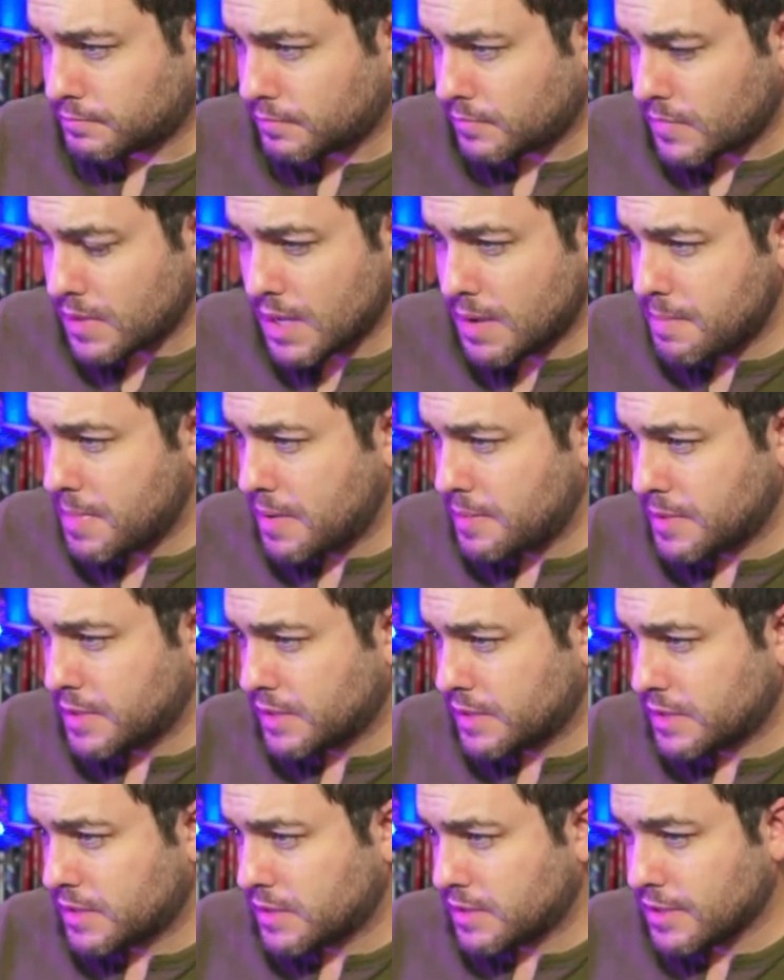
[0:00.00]
and maybe
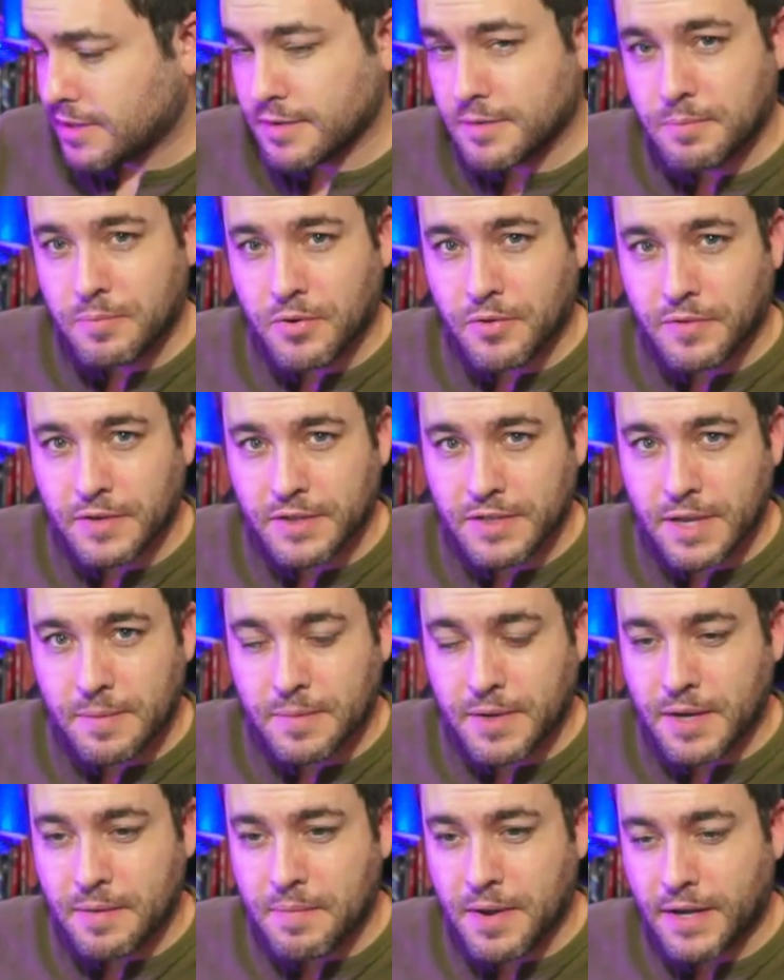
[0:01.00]
this is a perfect time
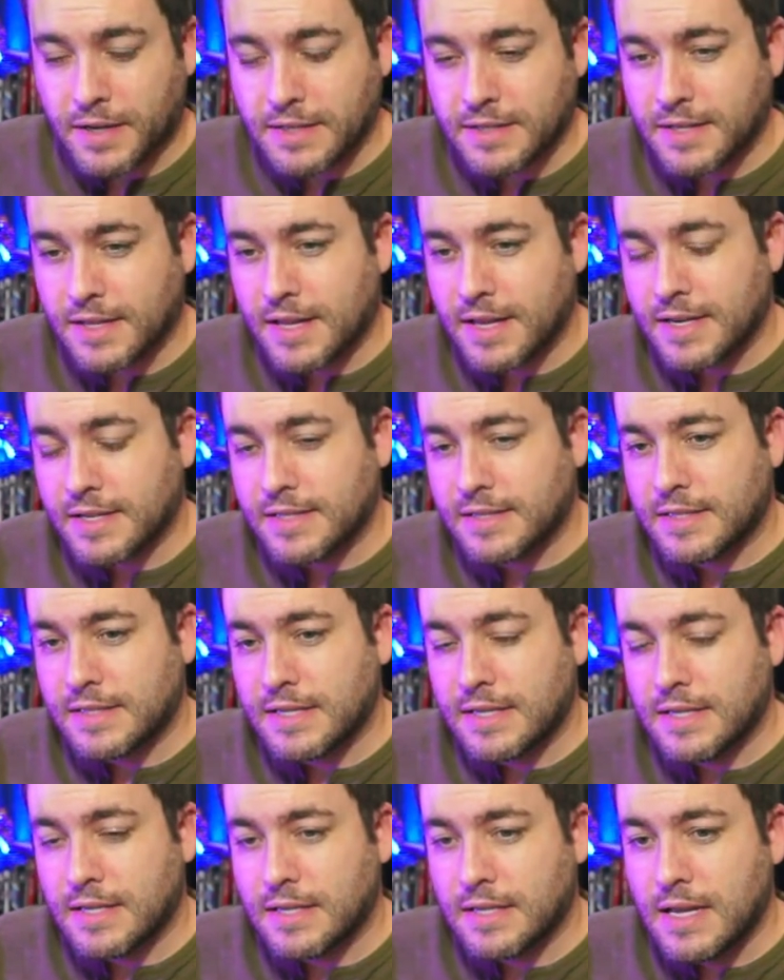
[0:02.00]
to get back into that, is
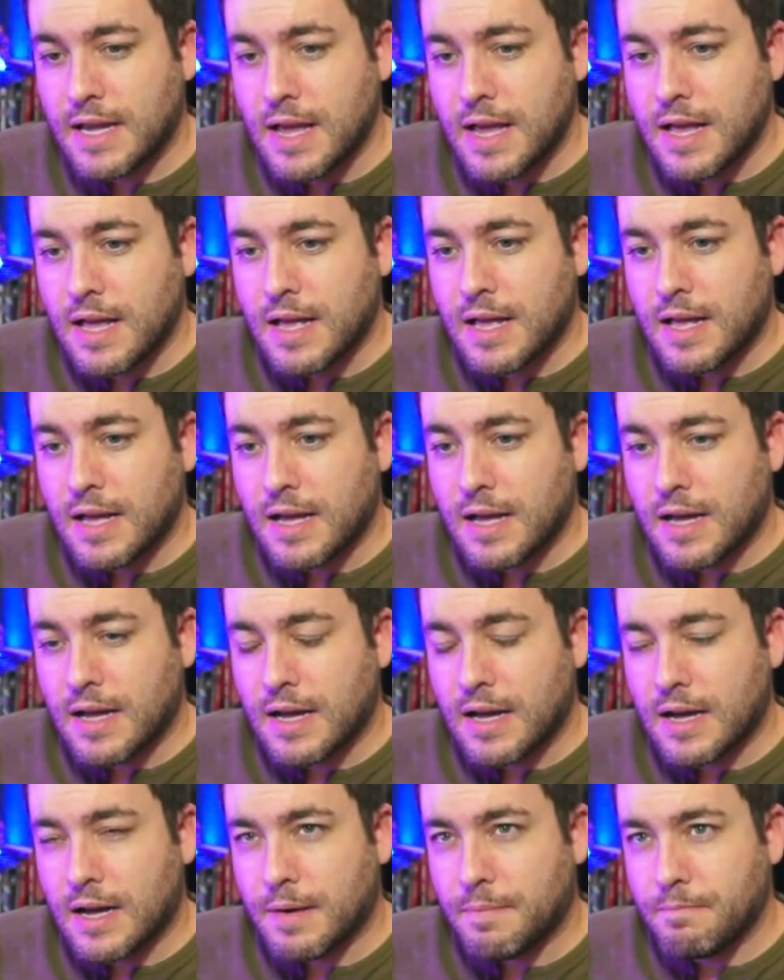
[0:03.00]
the
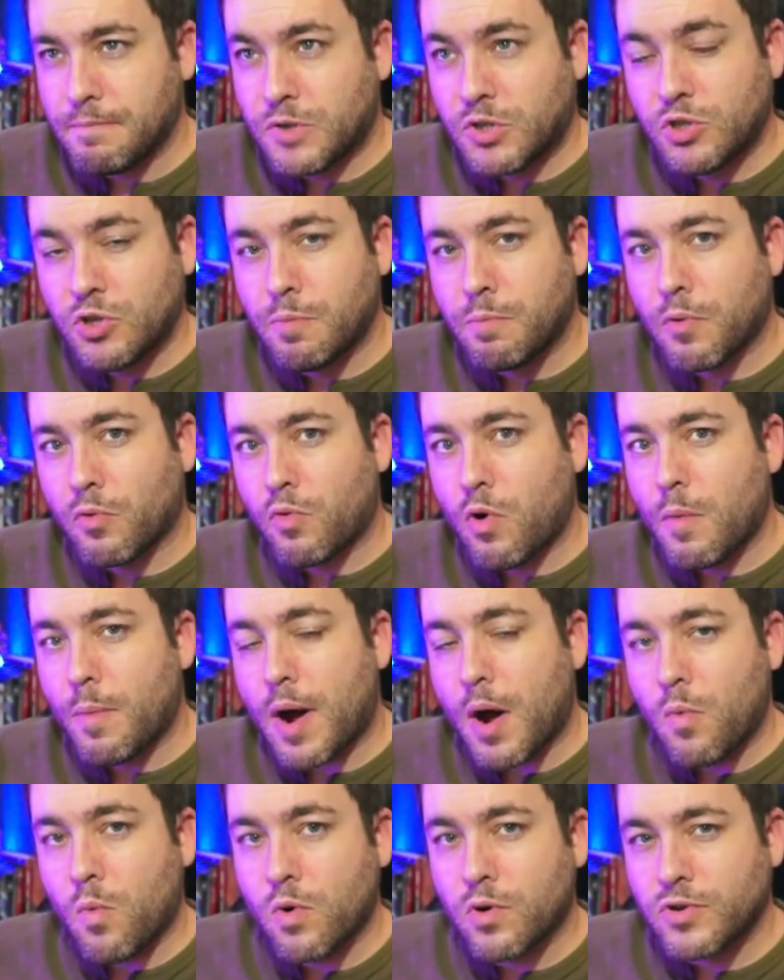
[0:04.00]
uh, Super
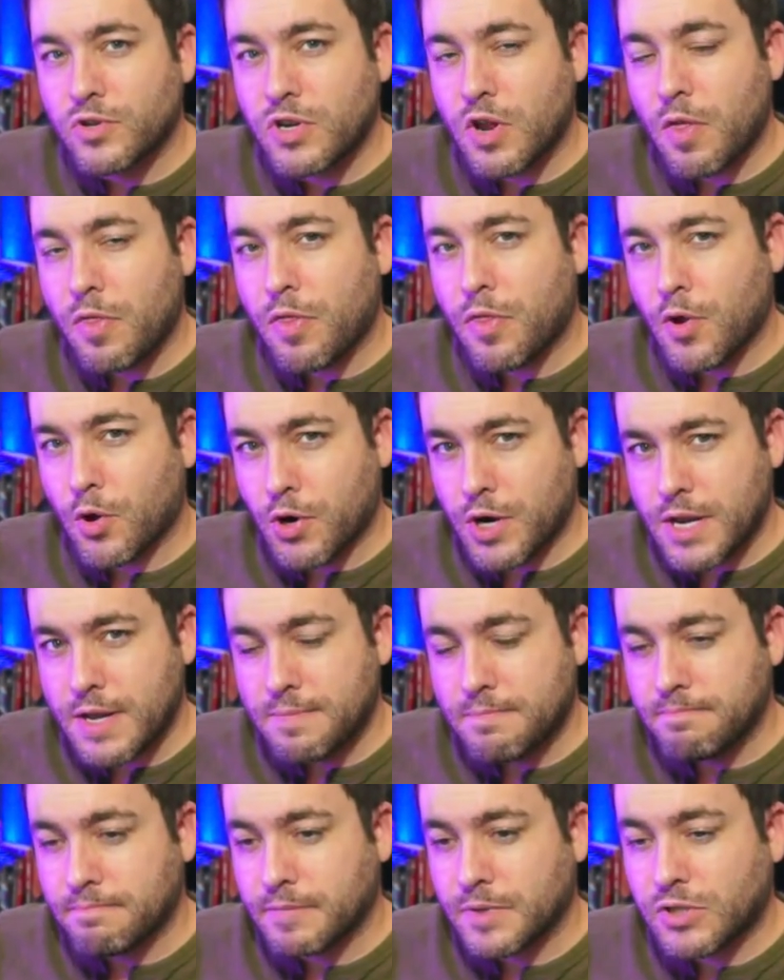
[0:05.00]
Robot Wars 30.